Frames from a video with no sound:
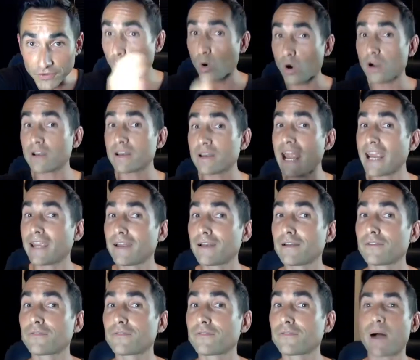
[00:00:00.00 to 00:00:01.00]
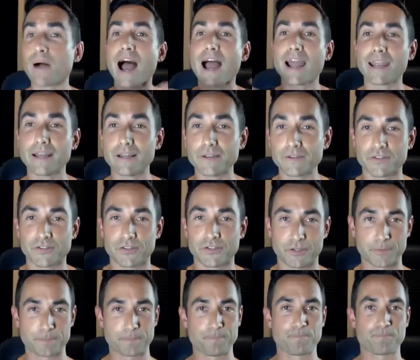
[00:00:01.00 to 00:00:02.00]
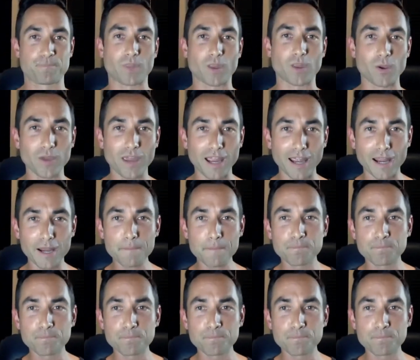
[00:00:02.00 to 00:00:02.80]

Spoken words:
or negative bias, okay?